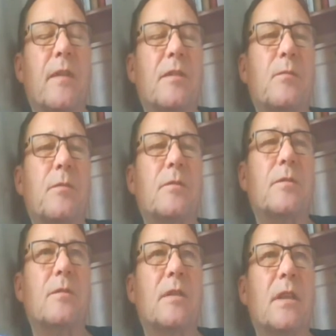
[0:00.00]
our
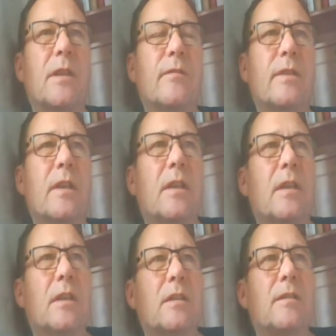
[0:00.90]
spiritual lives.
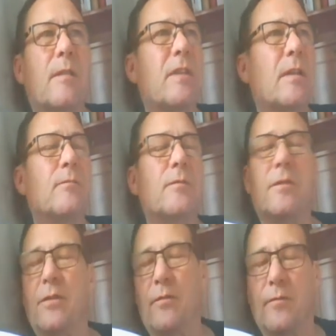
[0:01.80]
September
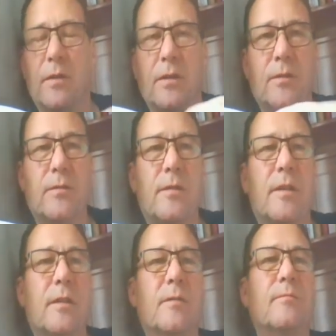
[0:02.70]
is often a new
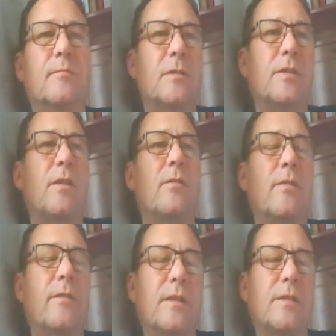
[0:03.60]
term. And so
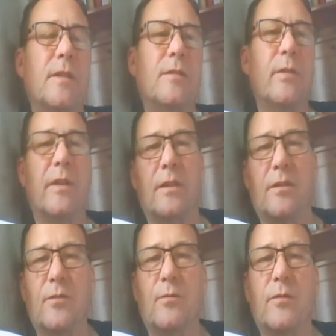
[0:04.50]
over the 6 weeks, I
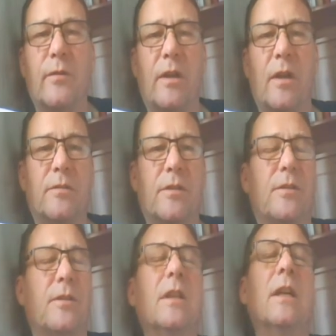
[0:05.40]
just want to
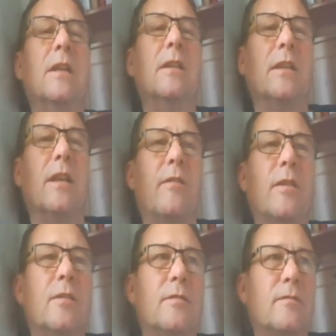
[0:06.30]
encourage you. If
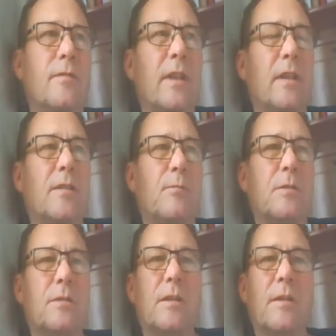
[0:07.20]
you're not feeling
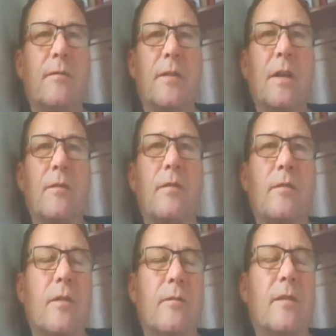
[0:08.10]
spiritually fit, if
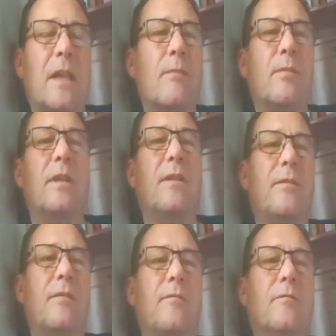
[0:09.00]
you've got flabby,
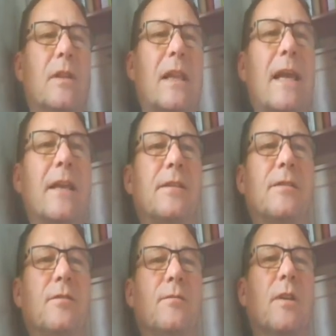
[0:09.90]
if you've
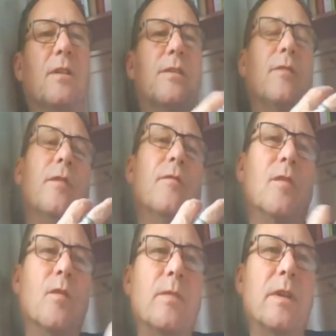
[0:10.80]
relaxed too much, if you've
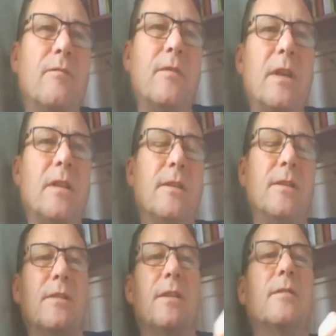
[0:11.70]
not been feeding
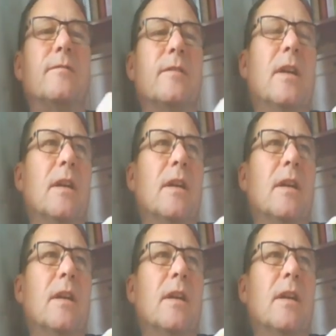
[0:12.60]
yourself